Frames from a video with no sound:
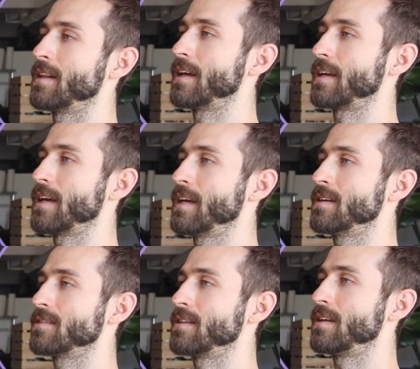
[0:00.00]
Like,
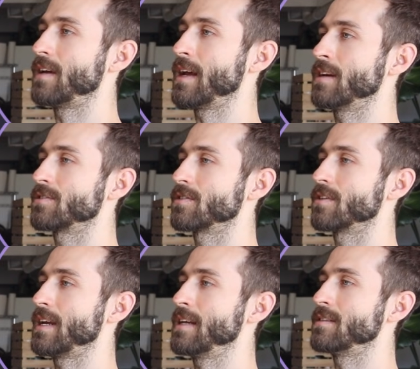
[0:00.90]
is the
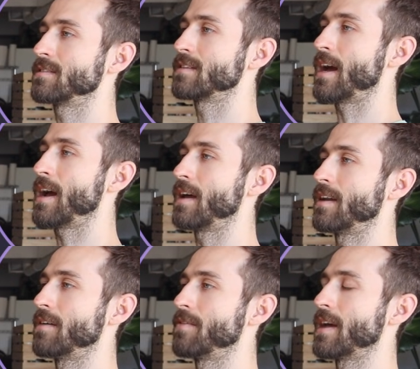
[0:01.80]
answer
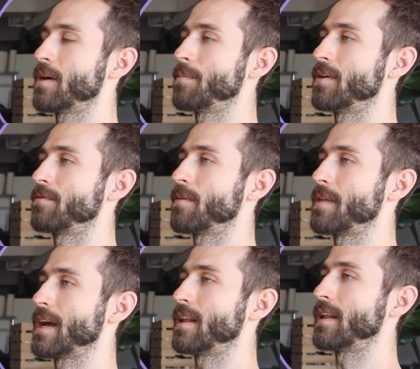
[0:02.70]
inside of the output from
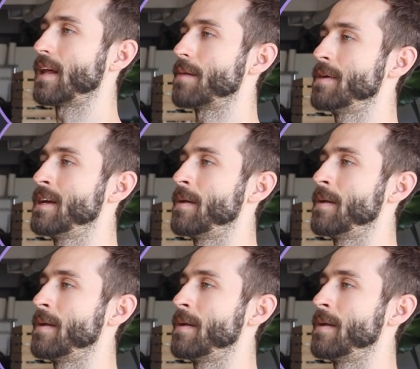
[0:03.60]
the LLM?